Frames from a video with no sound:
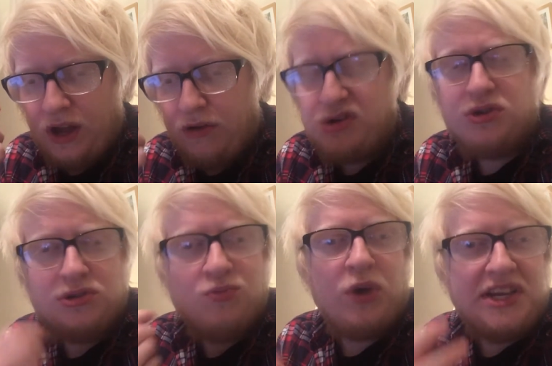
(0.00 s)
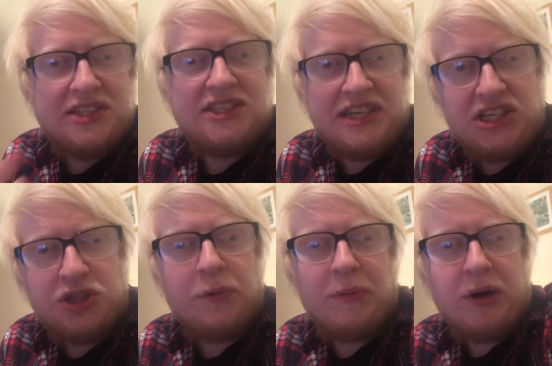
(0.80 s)
are a good way to
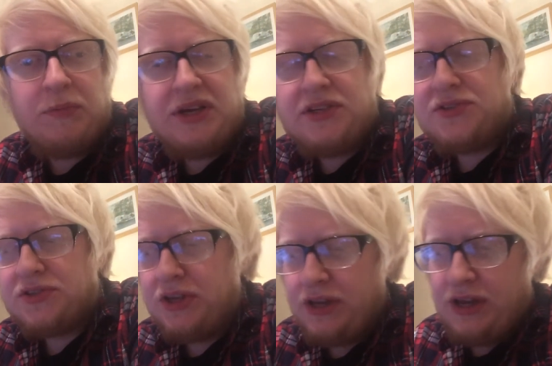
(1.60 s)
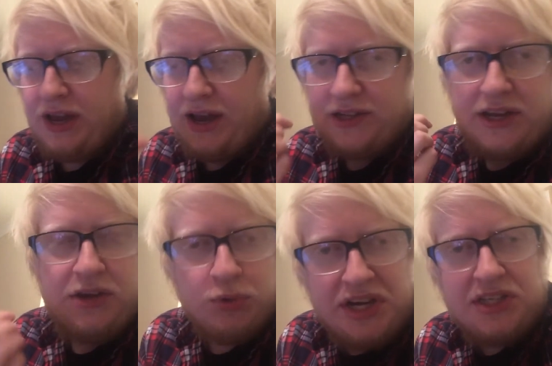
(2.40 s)
teach you about beers and
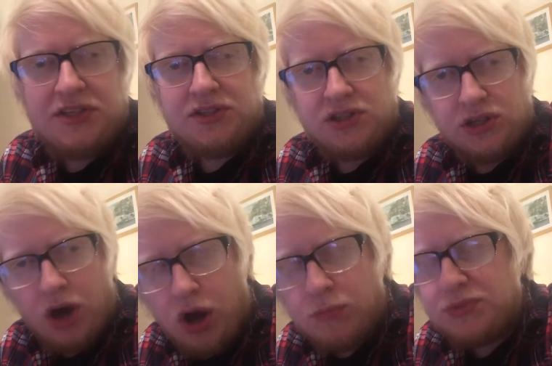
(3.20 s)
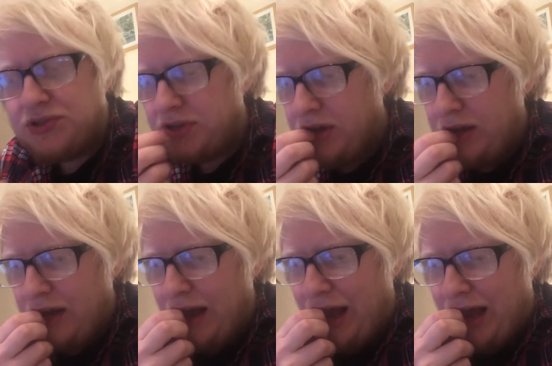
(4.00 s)
ingredients and hops.
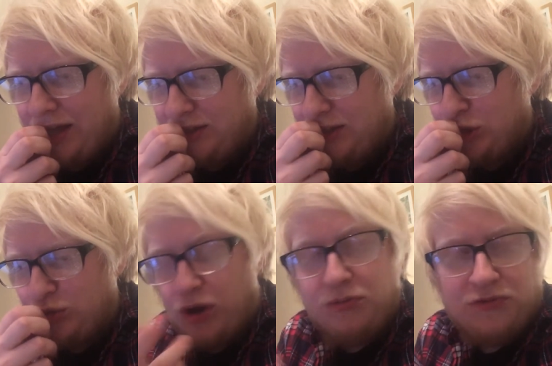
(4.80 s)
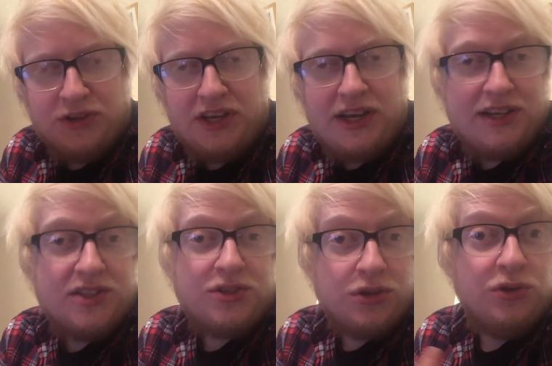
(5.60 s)
And hopefully
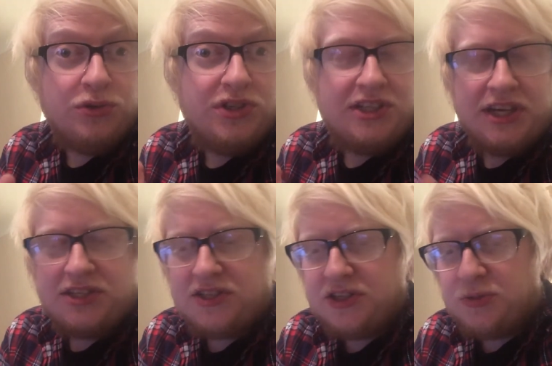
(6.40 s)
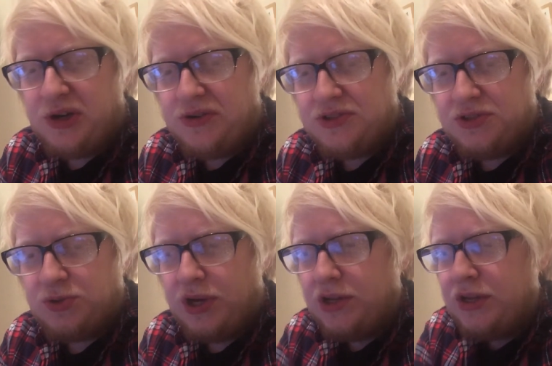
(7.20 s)
it's a good tasty experience
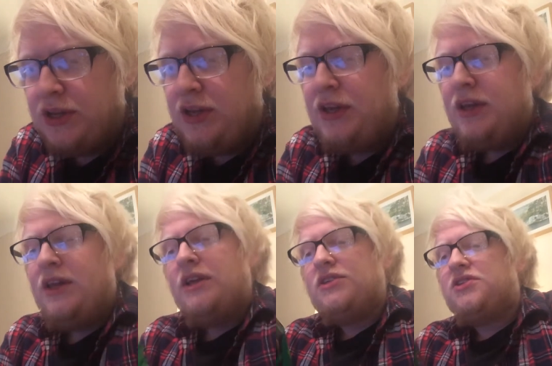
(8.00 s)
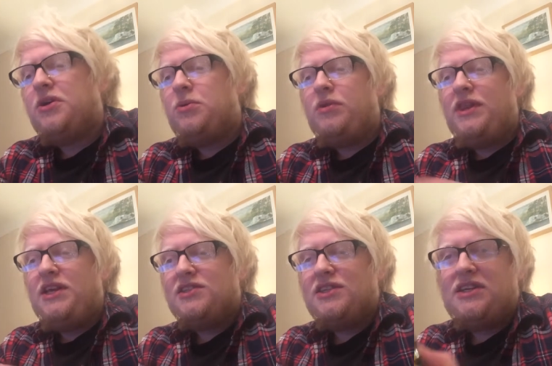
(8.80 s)
as well. So this